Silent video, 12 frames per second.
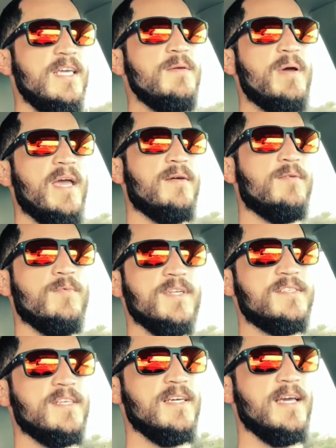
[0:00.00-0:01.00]
eBay
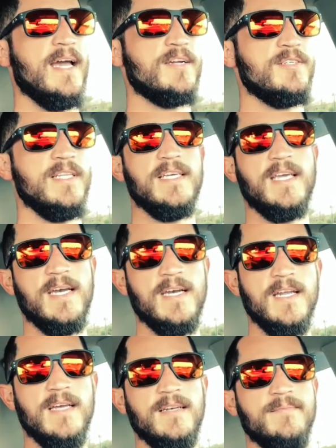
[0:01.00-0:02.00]
once they actually get
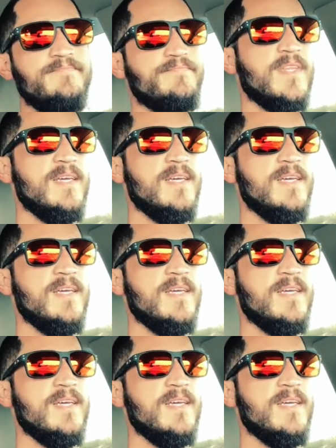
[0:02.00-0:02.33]
it in.